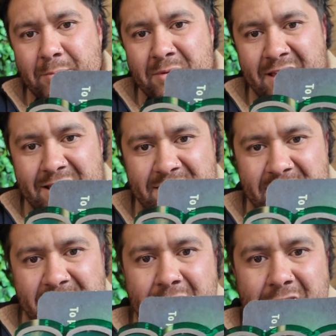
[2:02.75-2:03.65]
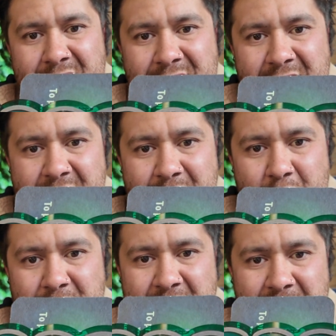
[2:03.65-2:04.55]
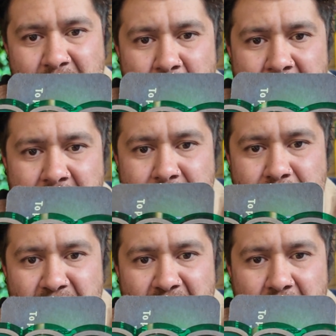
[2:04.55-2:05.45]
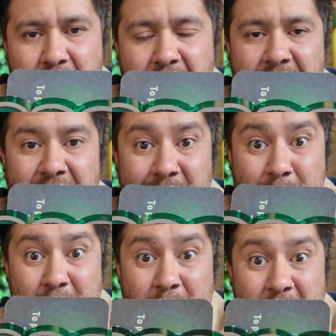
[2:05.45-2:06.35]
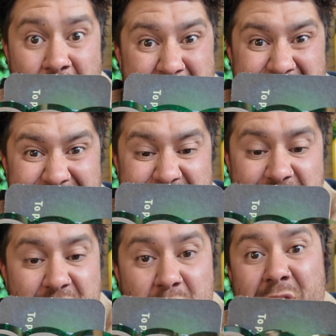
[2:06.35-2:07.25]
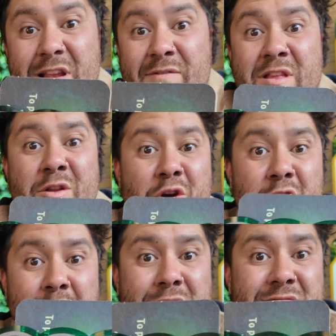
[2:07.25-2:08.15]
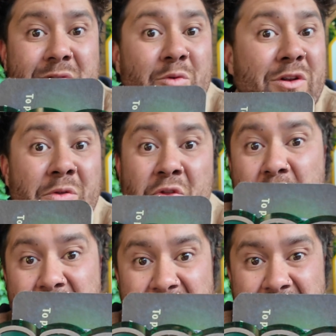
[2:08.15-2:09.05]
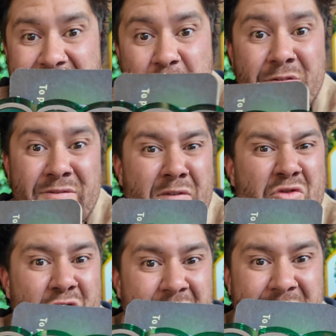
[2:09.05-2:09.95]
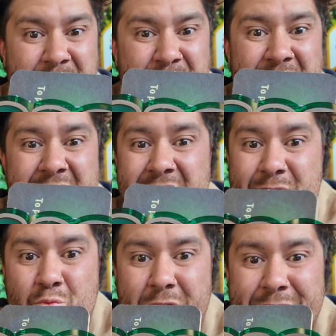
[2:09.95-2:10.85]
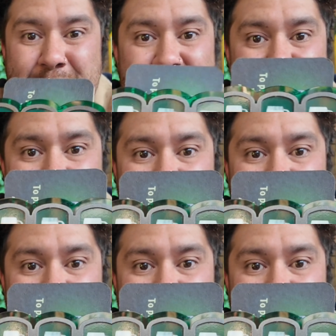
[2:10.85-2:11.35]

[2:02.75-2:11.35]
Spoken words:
Besides this, I don't understand what these two are. So if you let me know in the comments, it'd be lovely to know what your thoughts are, or if you've ever tried them, and why would you need